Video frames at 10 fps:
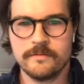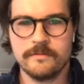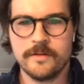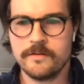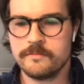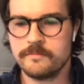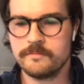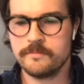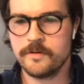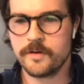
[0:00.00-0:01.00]
No?
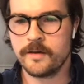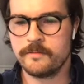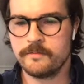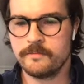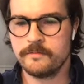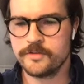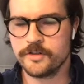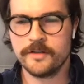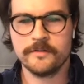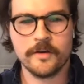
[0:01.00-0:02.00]
Okay. So
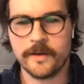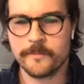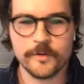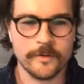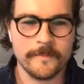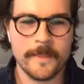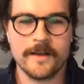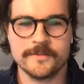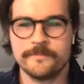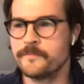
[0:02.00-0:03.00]
good? Okay, cool.
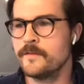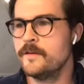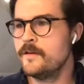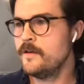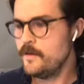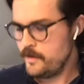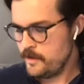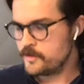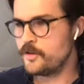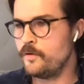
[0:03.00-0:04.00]
Awesome.
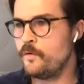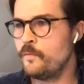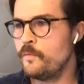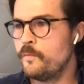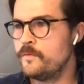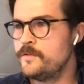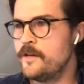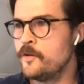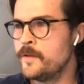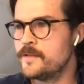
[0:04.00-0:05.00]
So
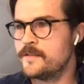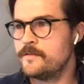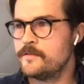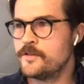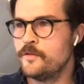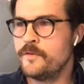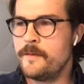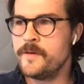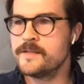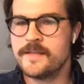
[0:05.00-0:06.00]
Diego Melissa, so with that
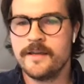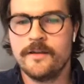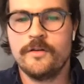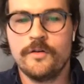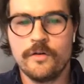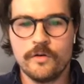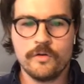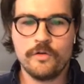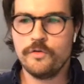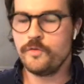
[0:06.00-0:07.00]
being said,
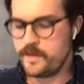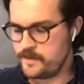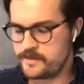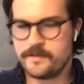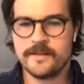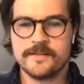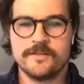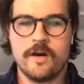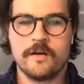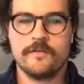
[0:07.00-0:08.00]
who is this
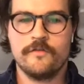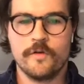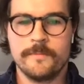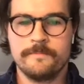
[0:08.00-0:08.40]
talk for?